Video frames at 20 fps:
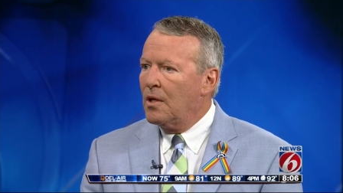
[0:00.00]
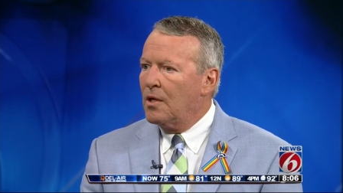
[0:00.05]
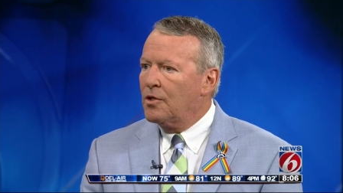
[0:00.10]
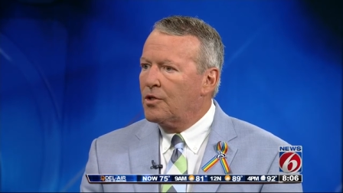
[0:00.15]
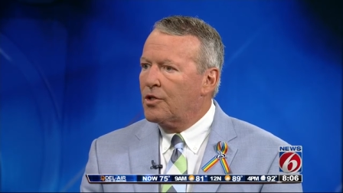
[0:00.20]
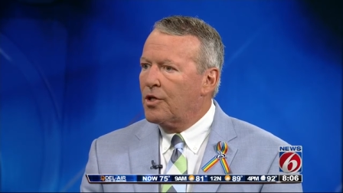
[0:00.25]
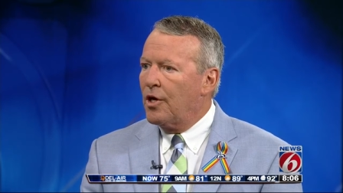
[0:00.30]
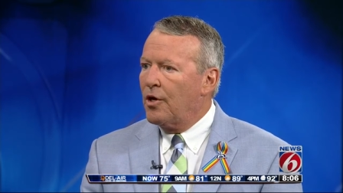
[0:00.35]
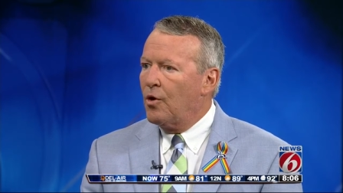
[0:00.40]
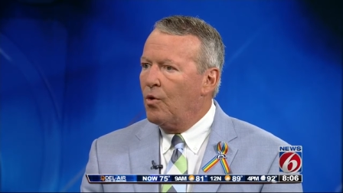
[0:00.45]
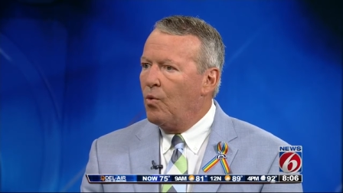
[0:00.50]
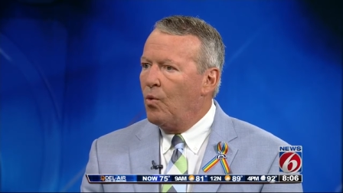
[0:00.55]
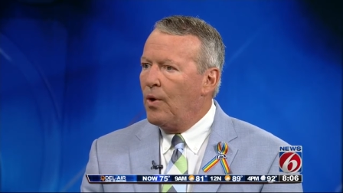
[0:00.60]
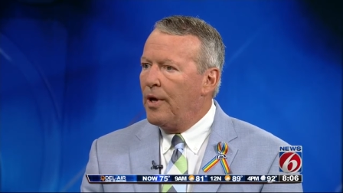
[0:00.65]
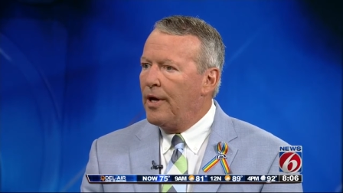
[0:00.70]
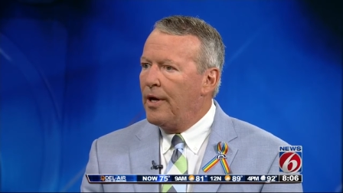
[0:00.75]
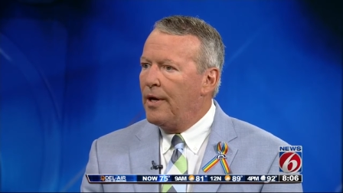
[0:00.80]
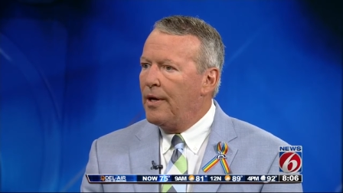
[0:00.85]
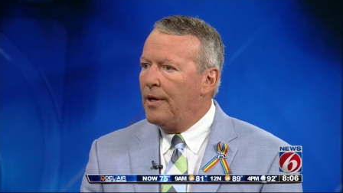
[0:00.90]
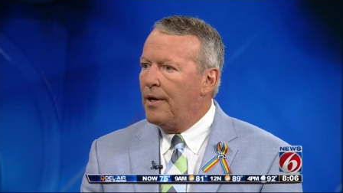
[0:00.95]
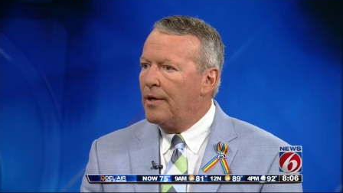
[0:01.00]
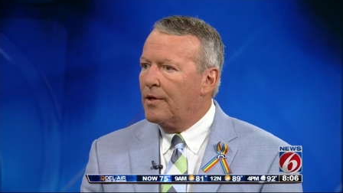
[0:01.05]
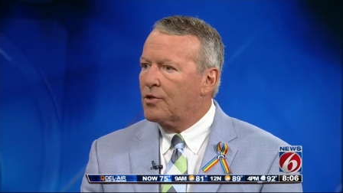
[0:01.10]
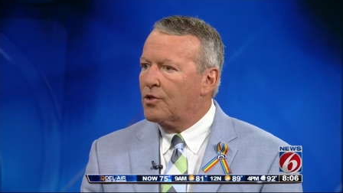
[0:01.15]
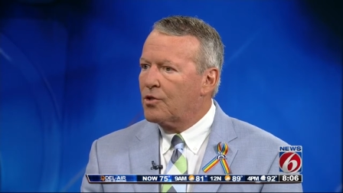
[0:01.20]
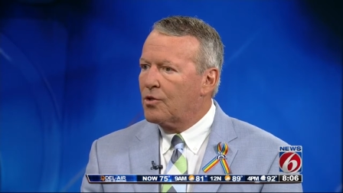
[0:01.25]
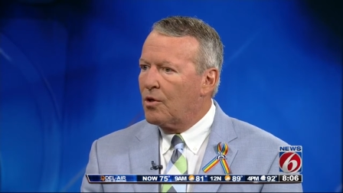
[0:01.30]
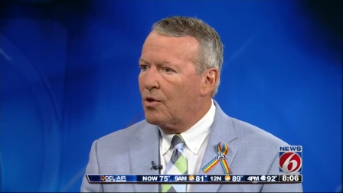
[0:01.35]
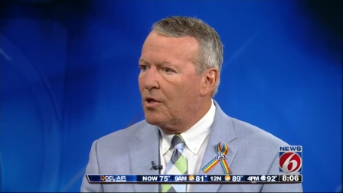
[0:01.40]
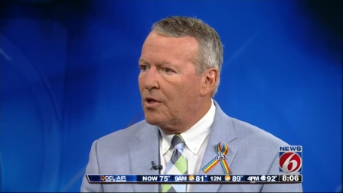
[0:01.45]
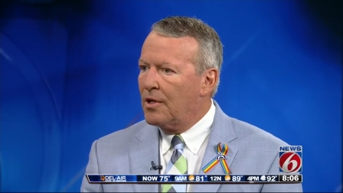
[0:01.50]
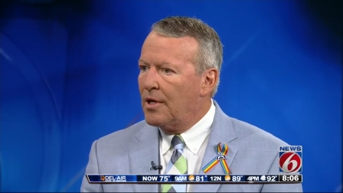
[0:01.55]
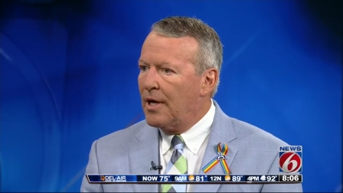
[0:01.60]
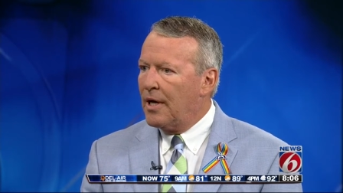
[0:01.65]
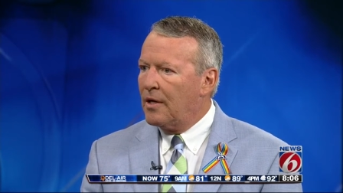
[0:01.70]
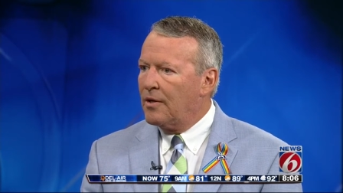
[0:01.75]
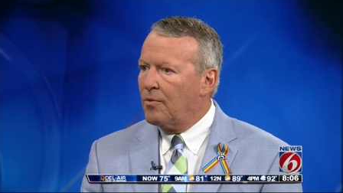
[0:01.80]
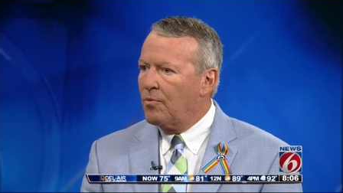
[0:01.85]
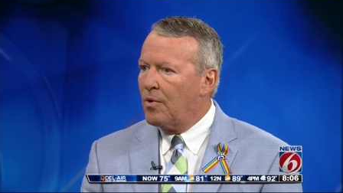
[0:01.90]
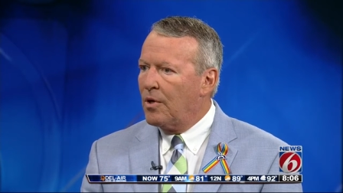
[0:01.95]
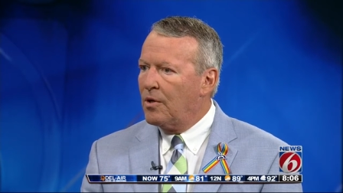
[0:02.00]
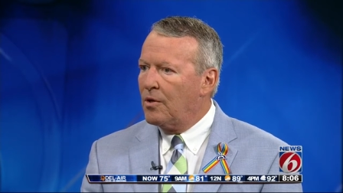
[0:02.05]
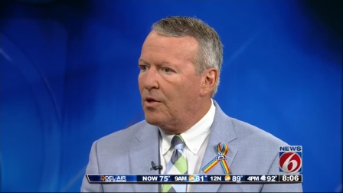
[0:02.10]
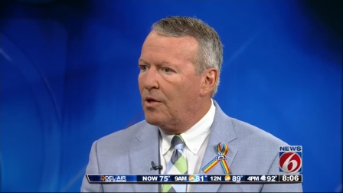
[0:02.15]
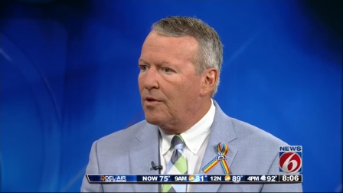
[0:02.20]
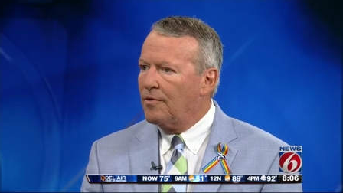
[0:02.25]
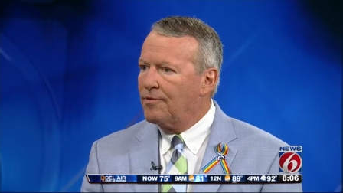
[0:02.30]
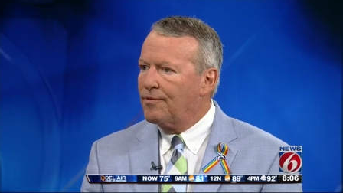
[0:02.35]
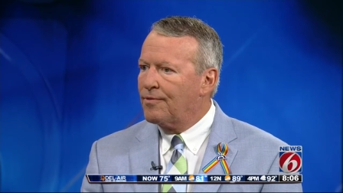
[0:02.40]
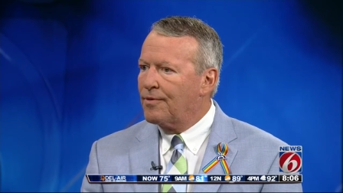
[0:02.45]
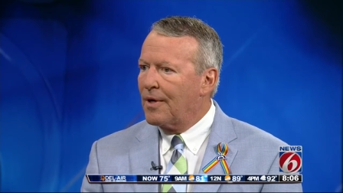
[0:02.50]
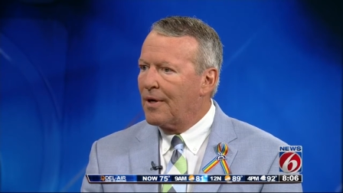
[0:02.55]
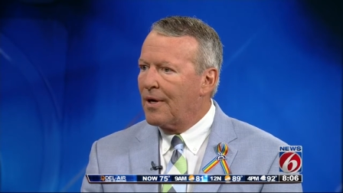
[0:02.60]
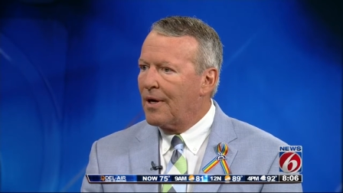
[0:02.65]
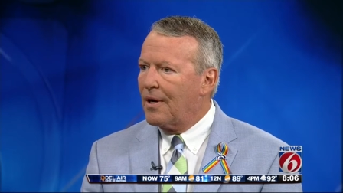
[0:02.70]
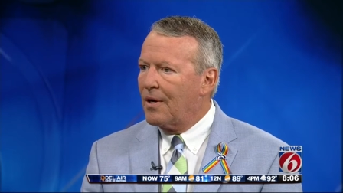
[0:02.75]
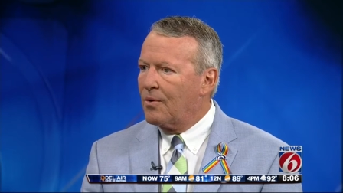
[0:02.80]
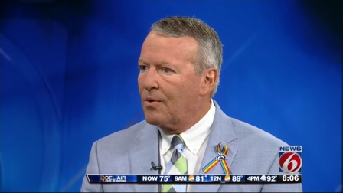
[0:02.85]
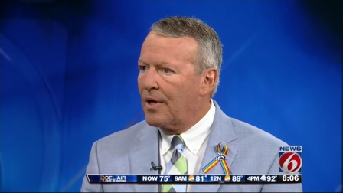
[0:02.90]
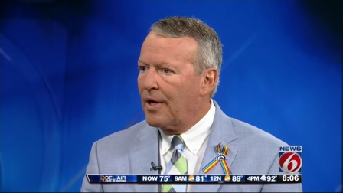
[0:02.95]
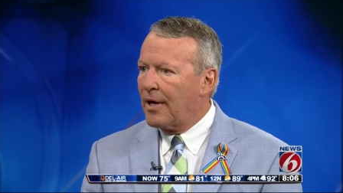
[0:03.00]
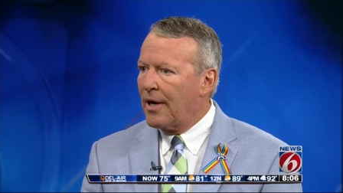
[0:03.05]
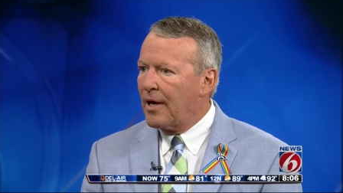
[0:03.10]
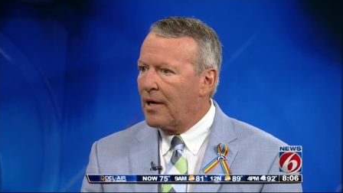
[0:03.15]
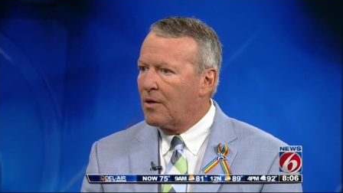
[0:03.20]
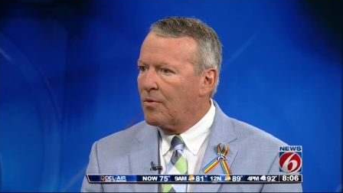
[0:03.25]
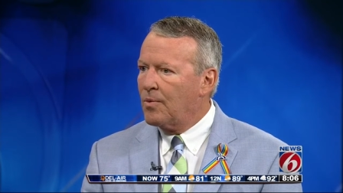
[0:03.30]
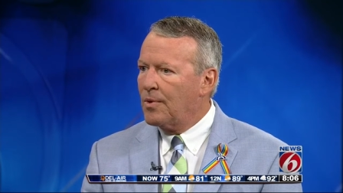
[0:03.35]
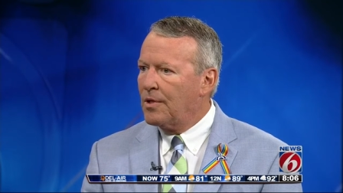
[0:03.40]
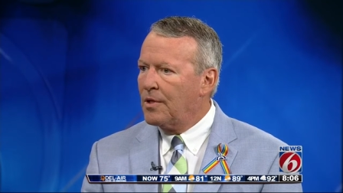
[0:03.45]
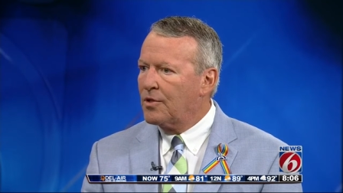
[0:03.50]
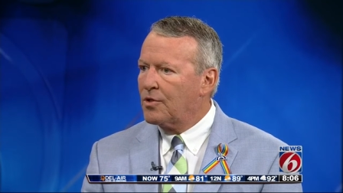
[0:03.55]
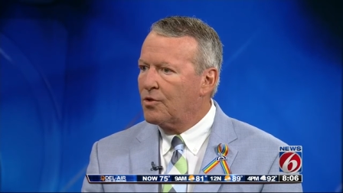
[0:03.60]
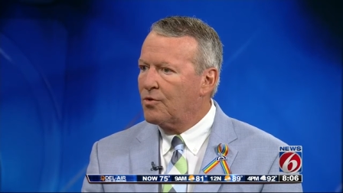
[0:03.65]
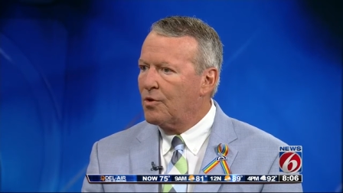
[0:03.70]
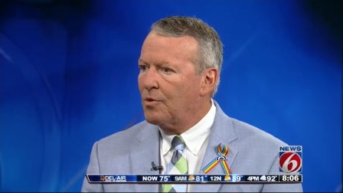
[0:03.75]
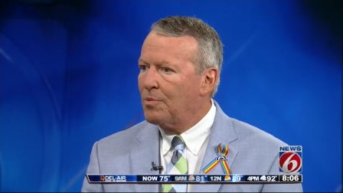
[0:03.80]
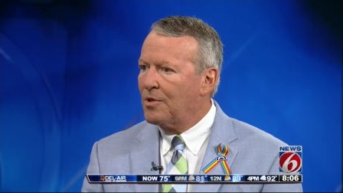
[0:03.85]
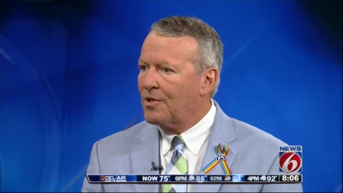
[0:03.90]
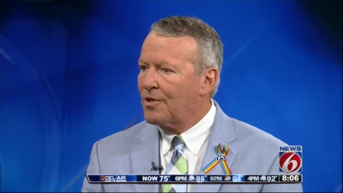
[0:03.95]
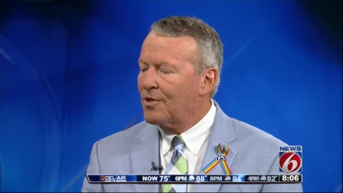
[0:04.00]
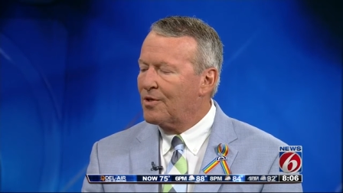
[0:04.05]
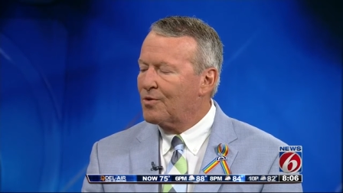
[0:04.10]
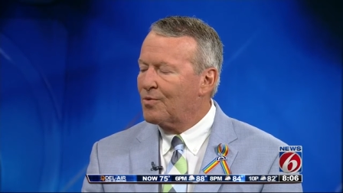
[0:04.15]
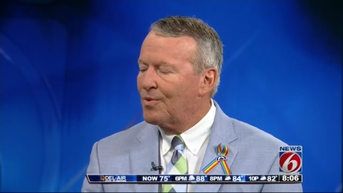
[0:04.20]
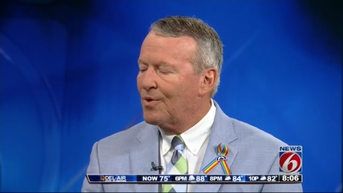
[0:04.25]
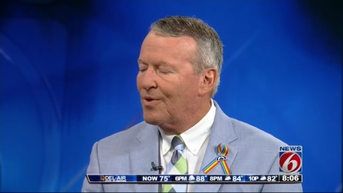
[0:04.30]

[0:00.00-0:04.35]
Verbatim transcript: So we started down the road of okay, how do we distribute this?